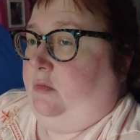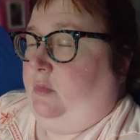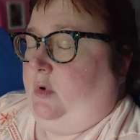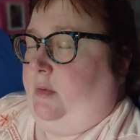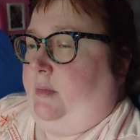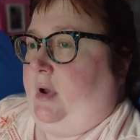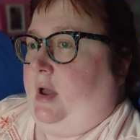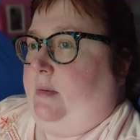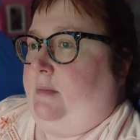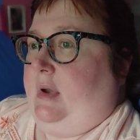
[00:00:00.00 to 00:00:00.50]
we
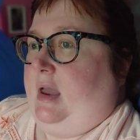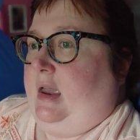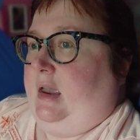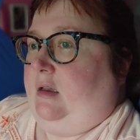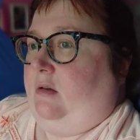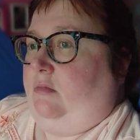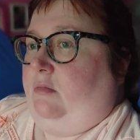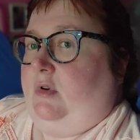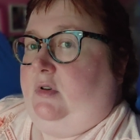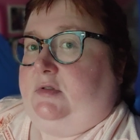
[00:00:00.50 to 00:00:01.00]
might
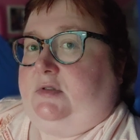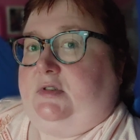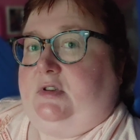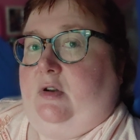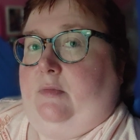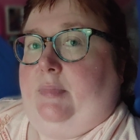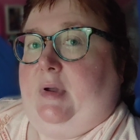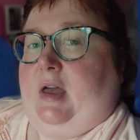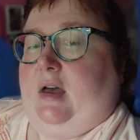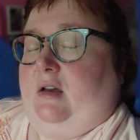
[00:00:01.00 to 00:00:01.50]
make, we'll
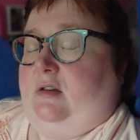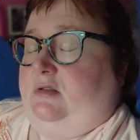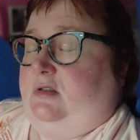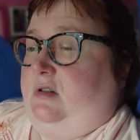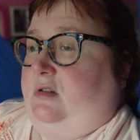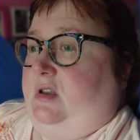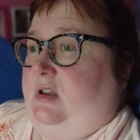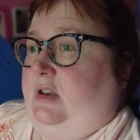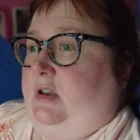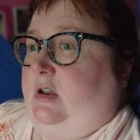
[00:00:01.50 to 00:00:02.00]
still be able to
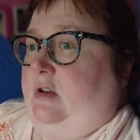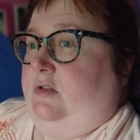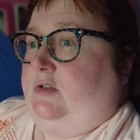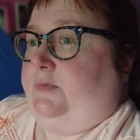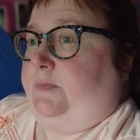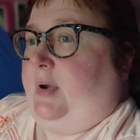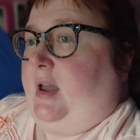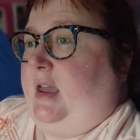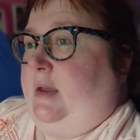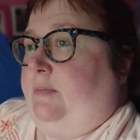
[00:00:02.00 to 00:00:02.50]
do the
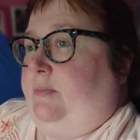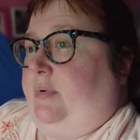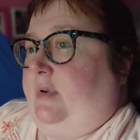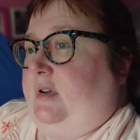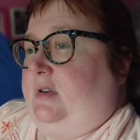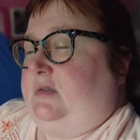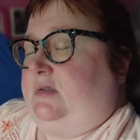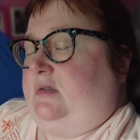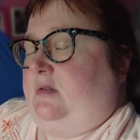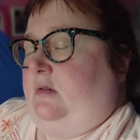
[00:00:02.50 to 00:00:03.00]

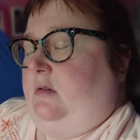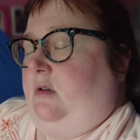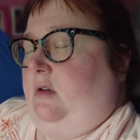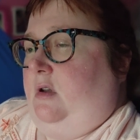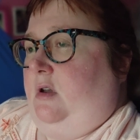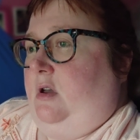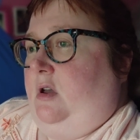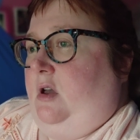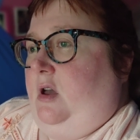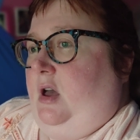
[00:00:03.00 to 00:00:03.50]
newspapers
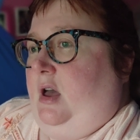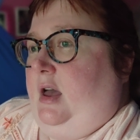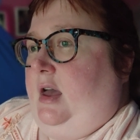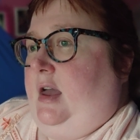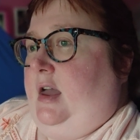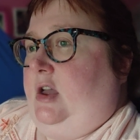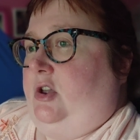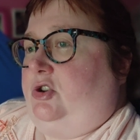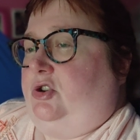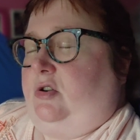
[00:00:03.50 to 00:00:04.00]

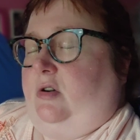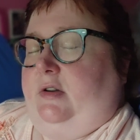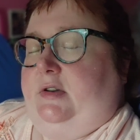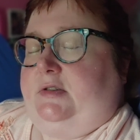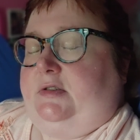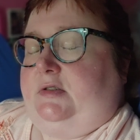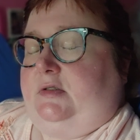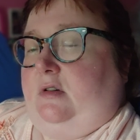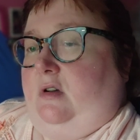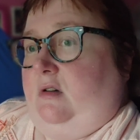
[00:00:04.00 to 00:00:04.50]
uh,
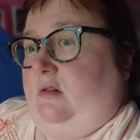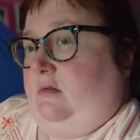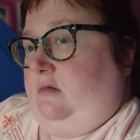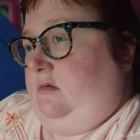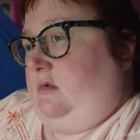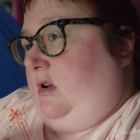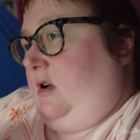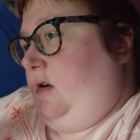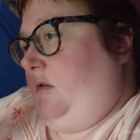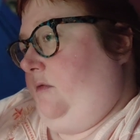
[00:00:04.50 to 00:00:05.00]
choice
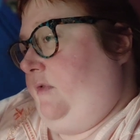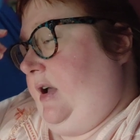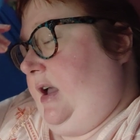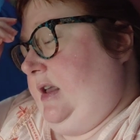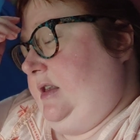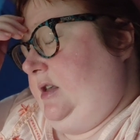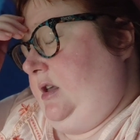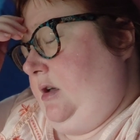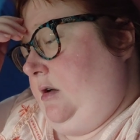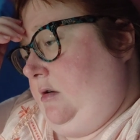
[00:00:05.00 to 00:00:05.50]
on Hot
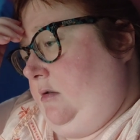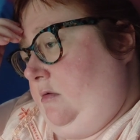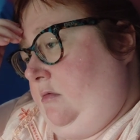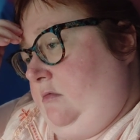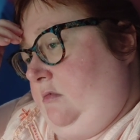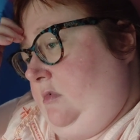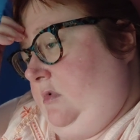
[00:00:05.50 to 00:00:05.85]
Radio